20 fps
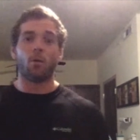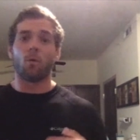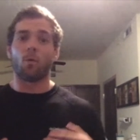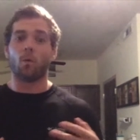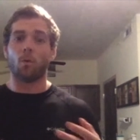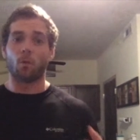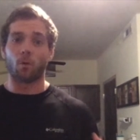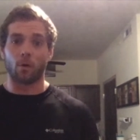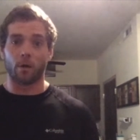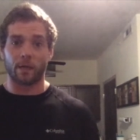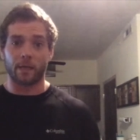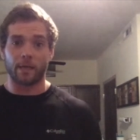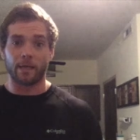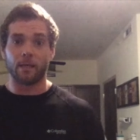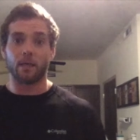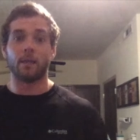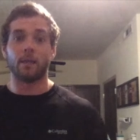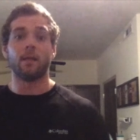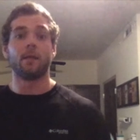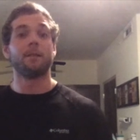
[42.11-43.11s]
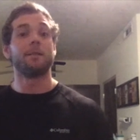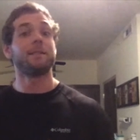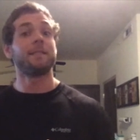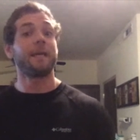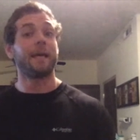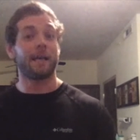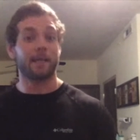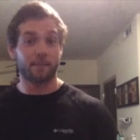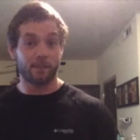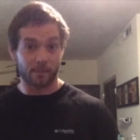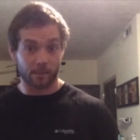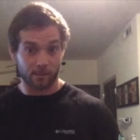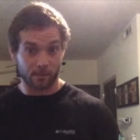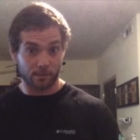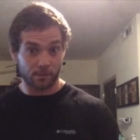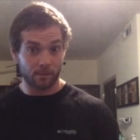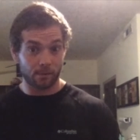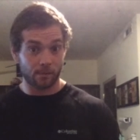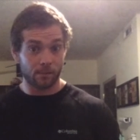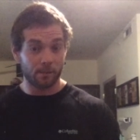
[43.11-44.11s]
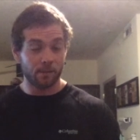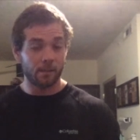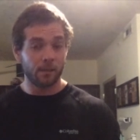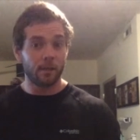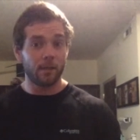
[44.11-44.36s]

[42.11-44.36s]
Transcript: Oregon, Texas.